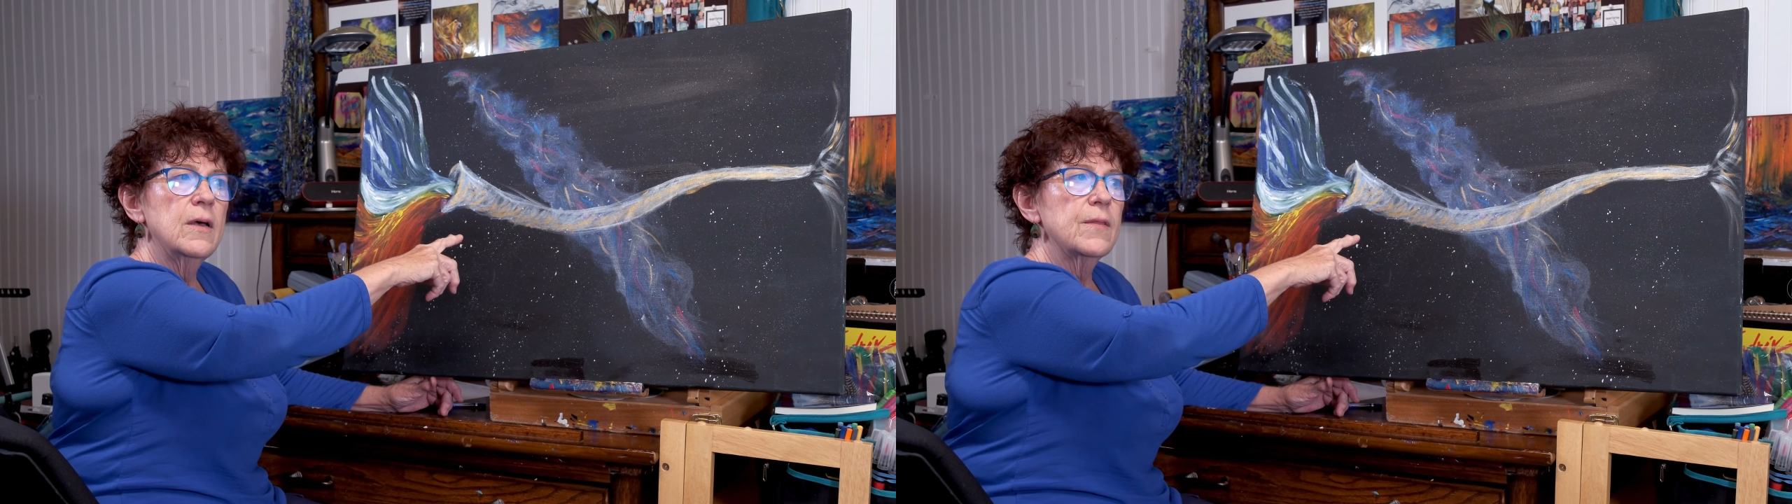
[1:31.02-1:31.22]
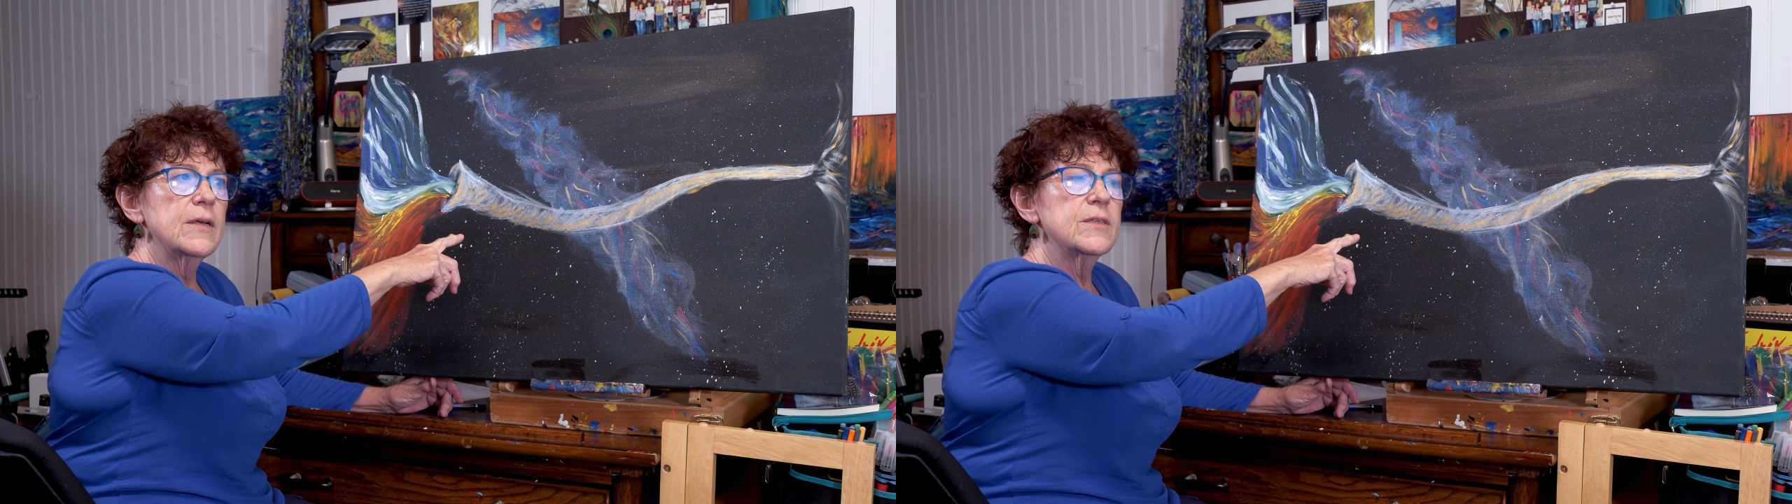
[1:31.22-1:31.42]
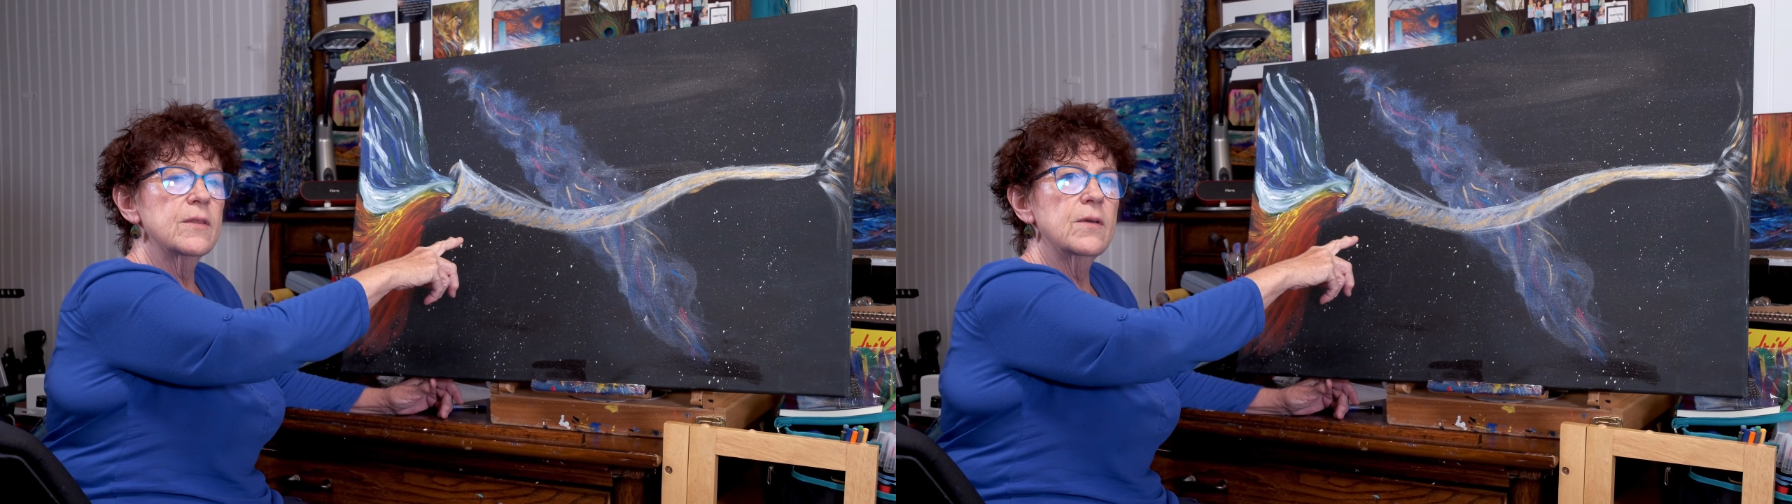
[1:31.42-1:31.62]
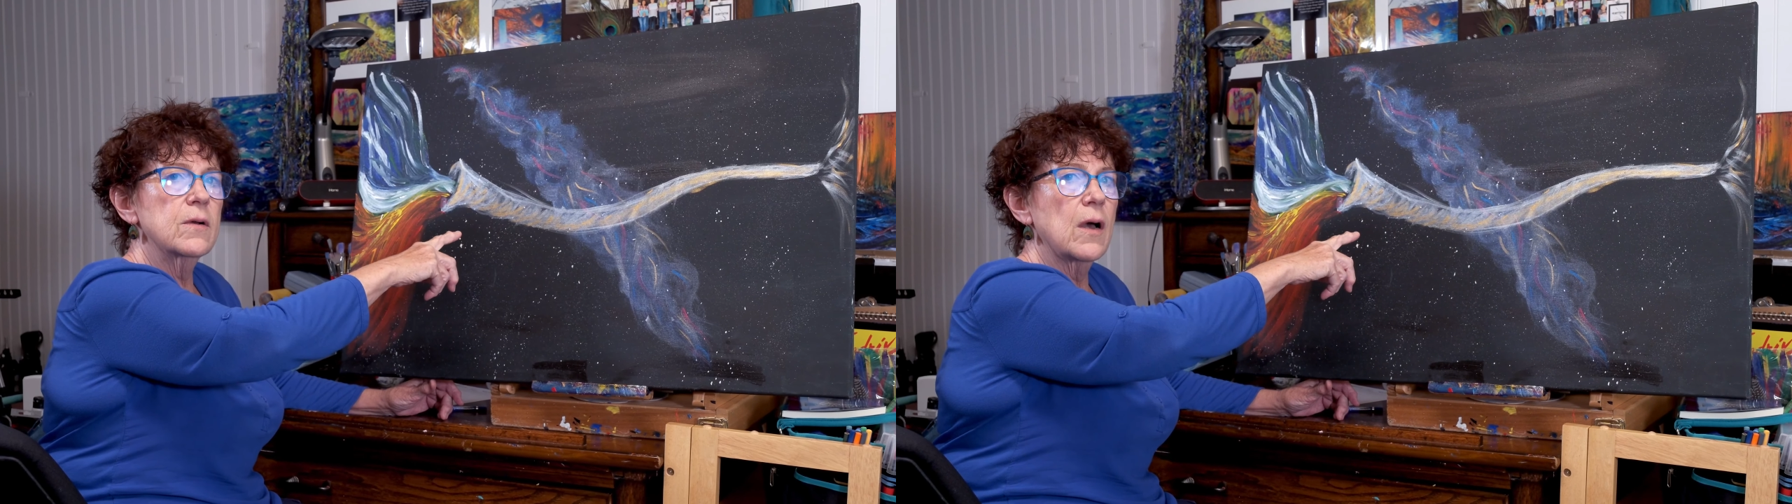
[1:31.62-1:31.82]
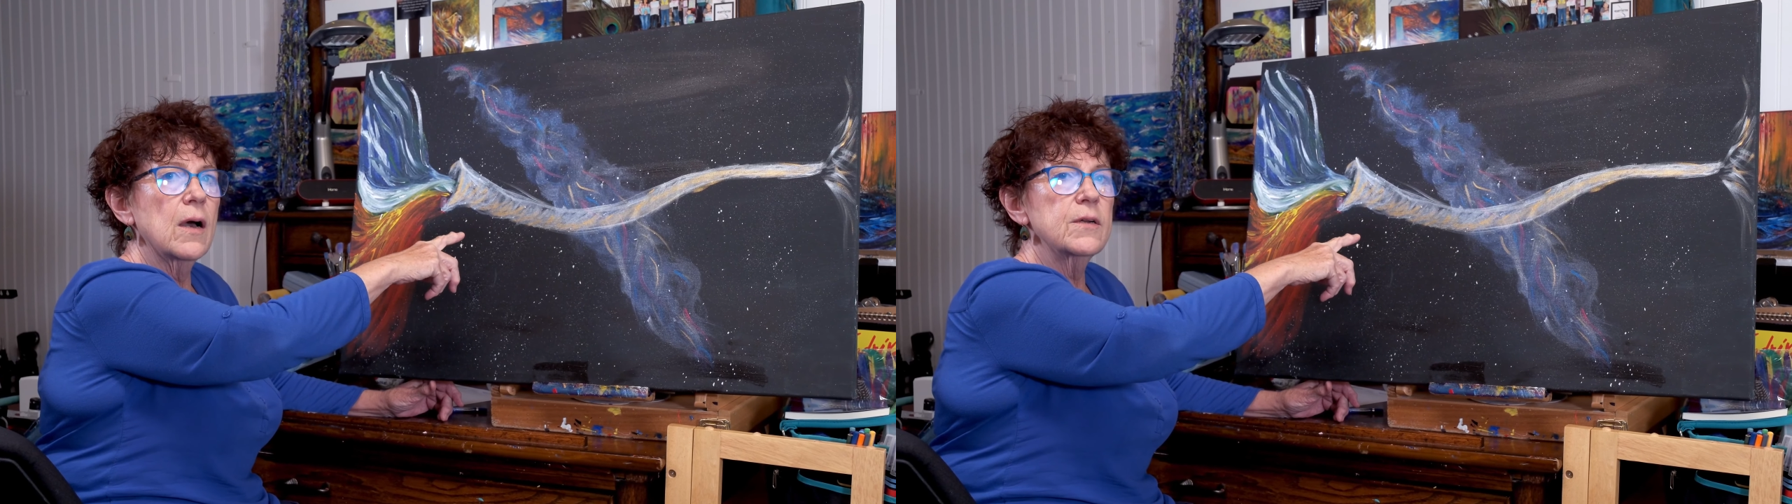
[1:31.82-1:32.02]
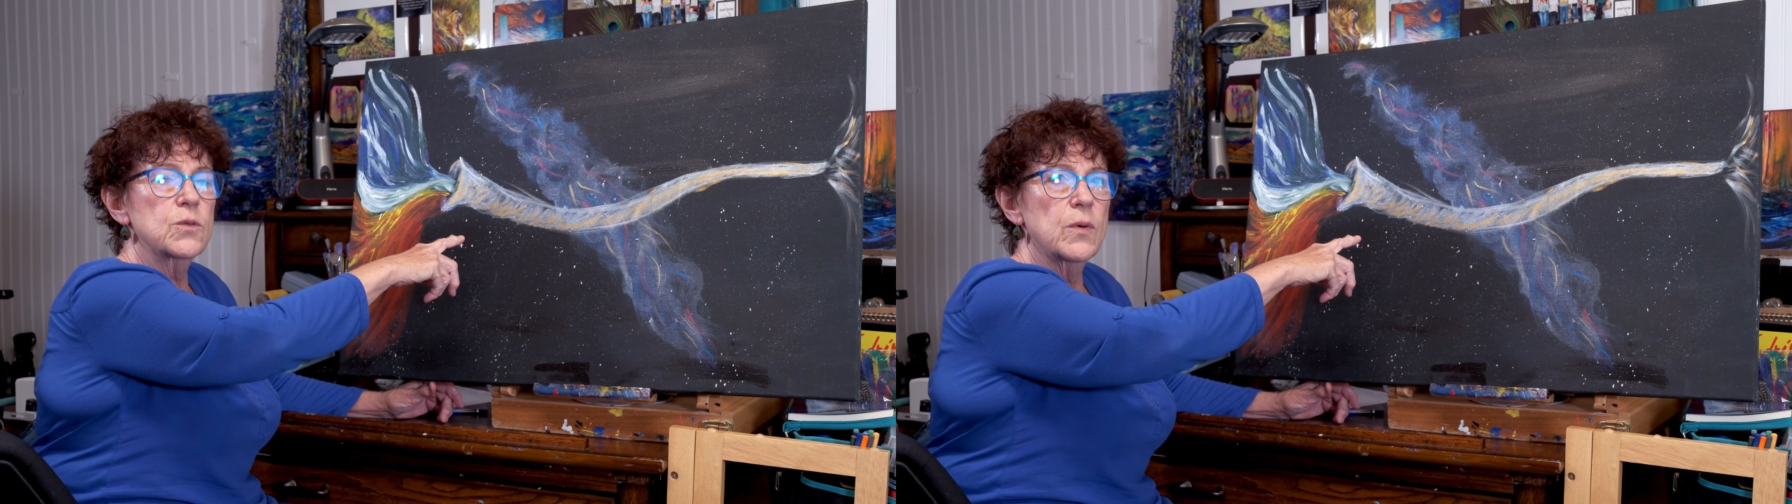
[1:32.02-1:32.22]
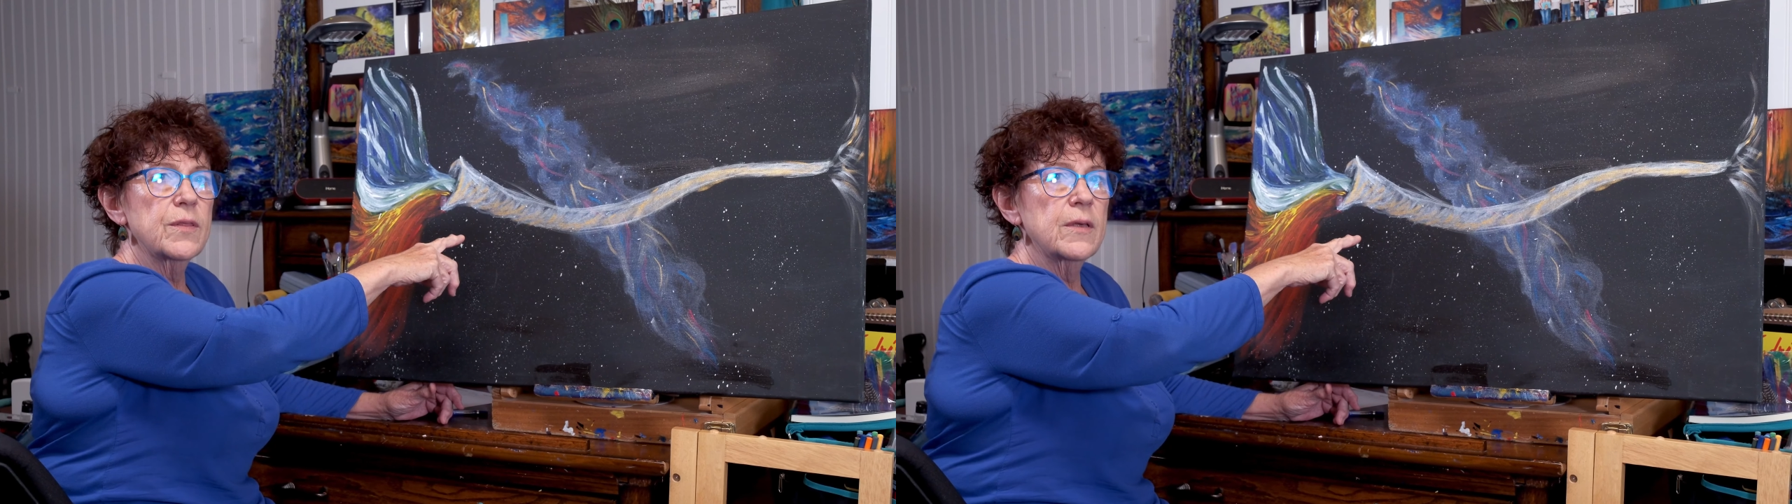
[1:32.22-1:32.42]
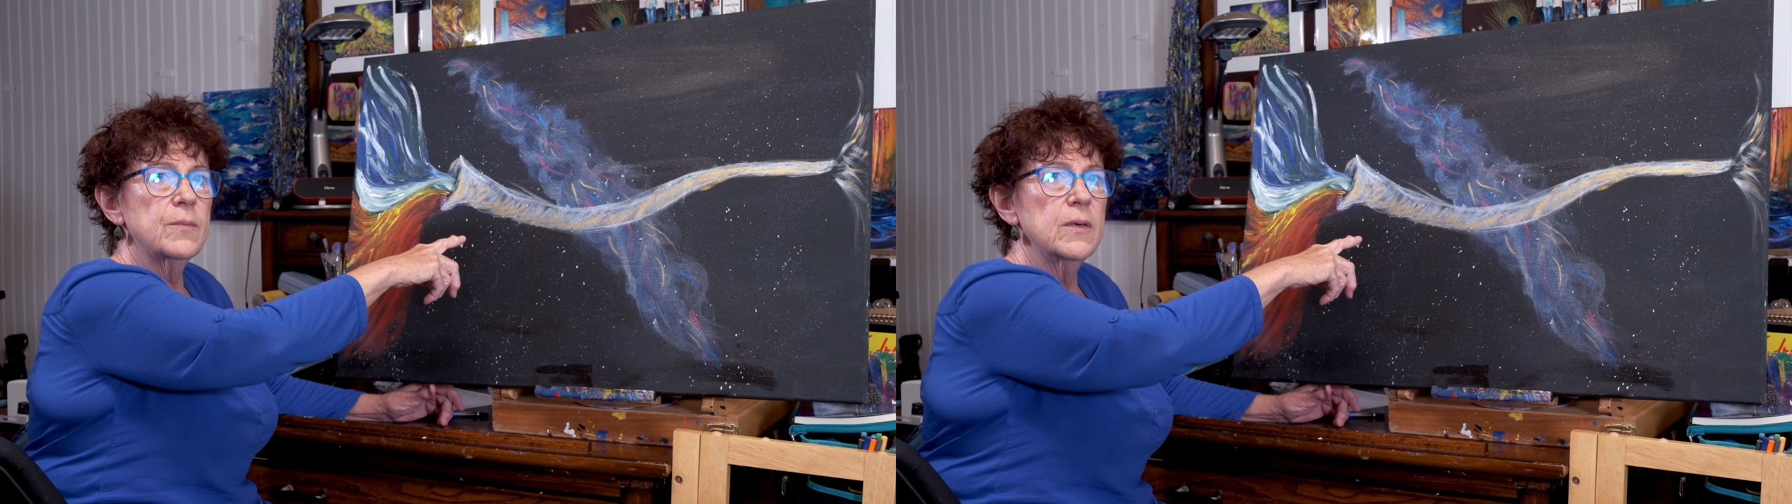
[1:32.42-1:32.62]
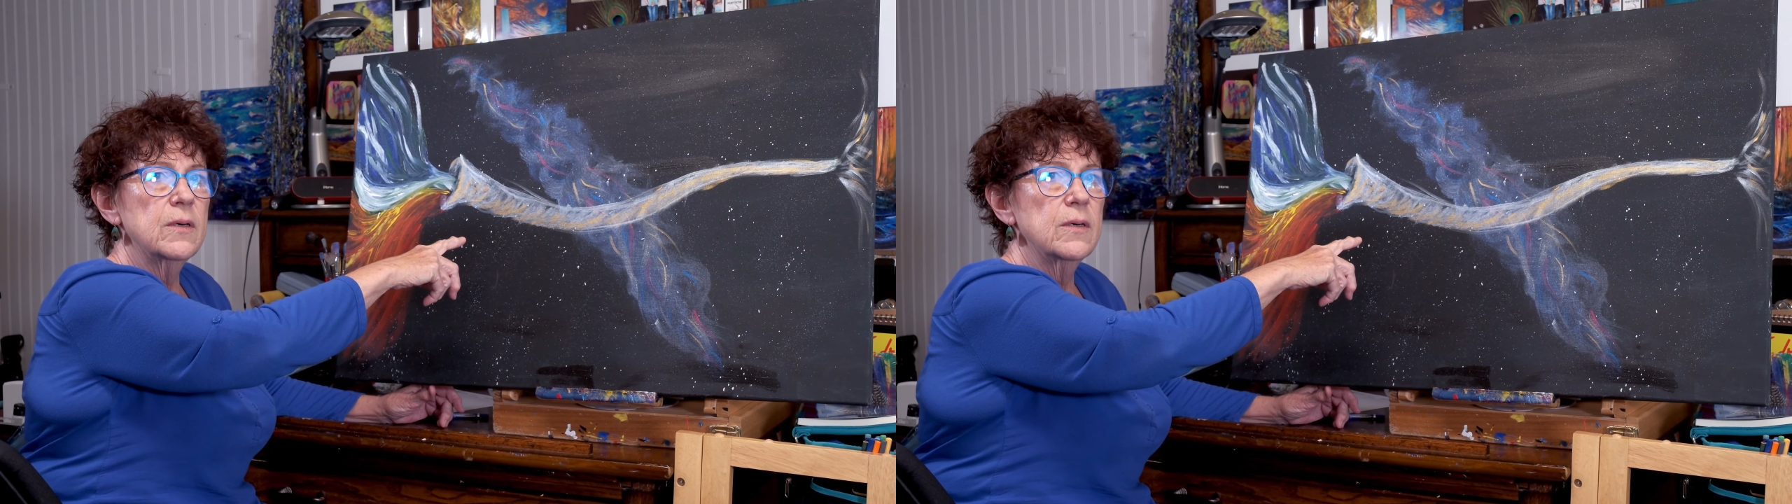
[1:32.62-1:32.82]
they said, their God is with them.